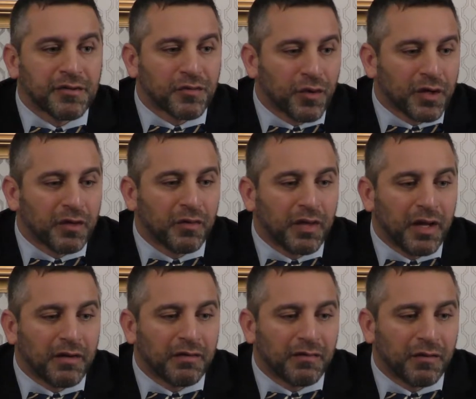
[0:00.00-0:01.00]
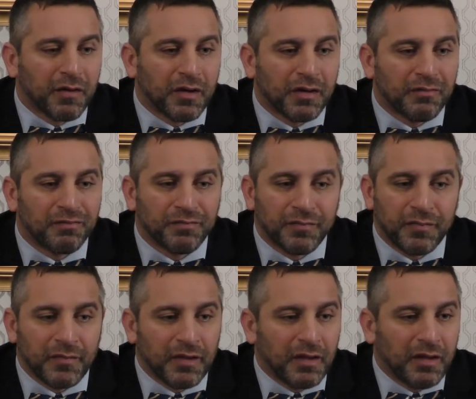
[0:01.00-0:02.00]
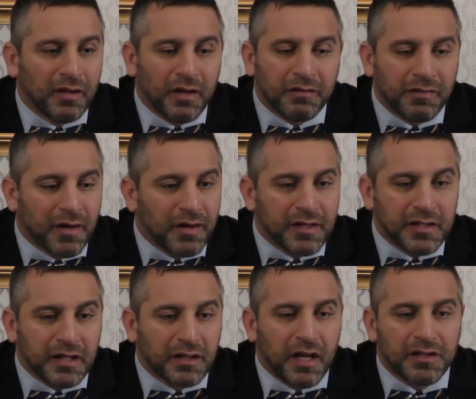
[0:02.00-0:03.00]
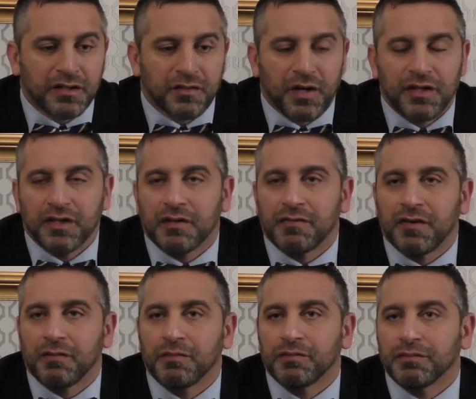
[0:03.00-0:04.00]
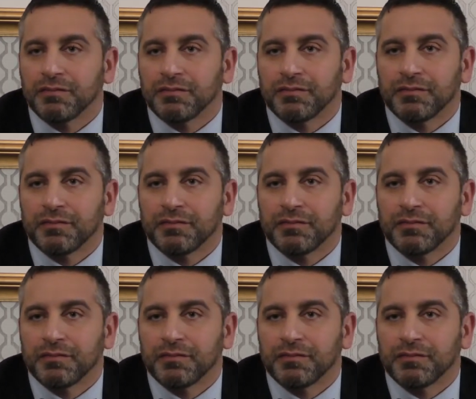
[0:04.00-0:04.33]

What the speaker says: working with Henry Ford on various technologies, ranging from